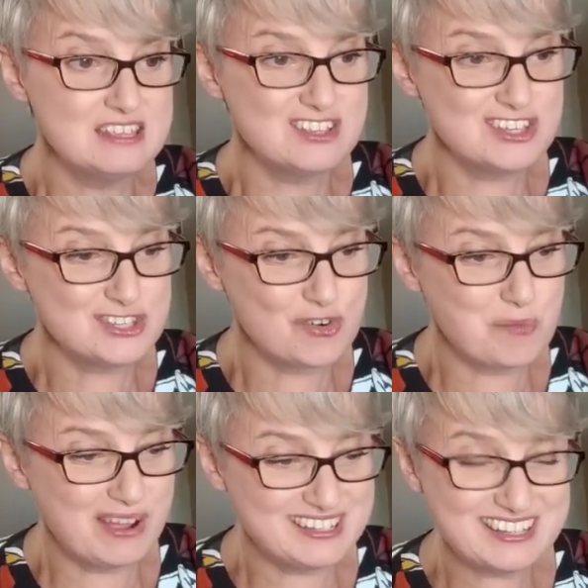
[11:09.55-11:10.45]
So just a
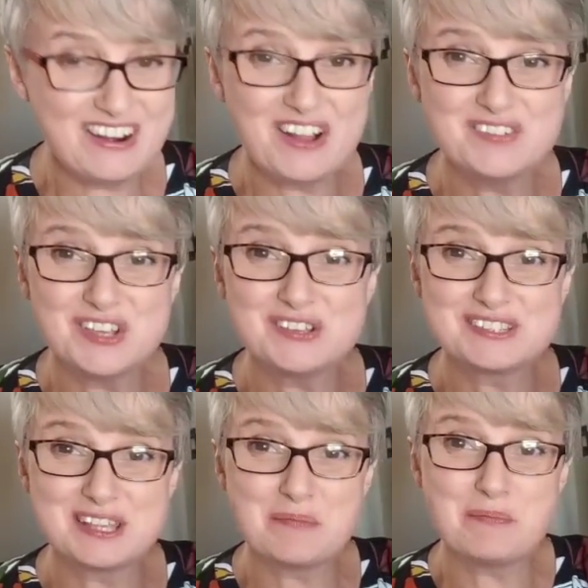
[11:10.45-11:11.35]
reminder, I've
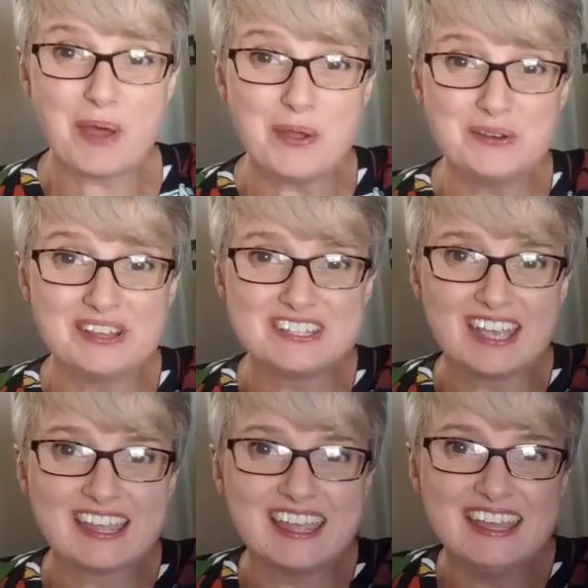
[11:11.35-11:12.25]
chosen the Pona
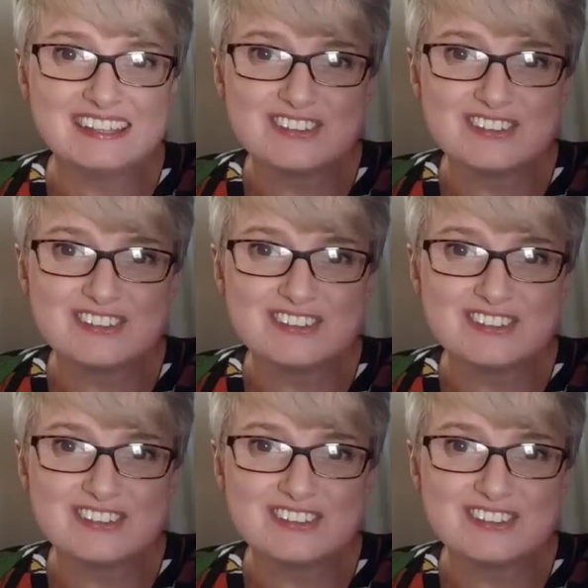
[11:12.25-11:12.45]
jacket,